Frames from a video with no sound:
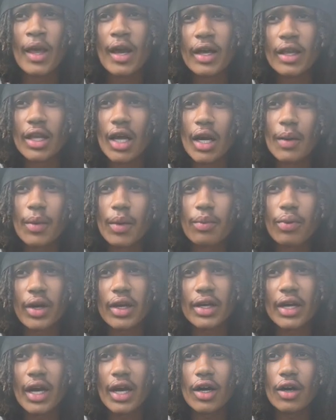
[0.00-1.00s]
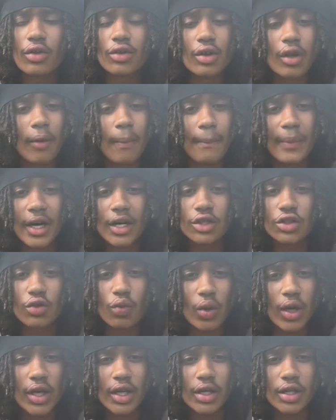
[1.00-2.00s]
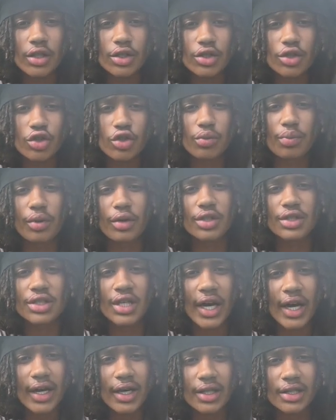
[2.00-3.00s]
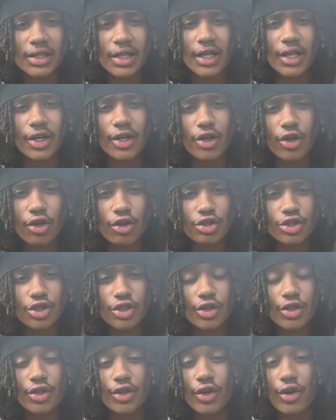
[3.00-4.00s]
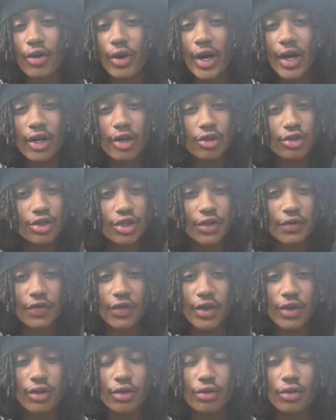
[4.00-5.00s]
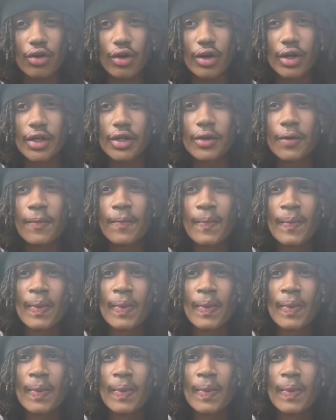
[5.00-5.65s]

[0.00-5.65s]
And then I'm gonna break down the best ways to protect and nurture your energy field, right?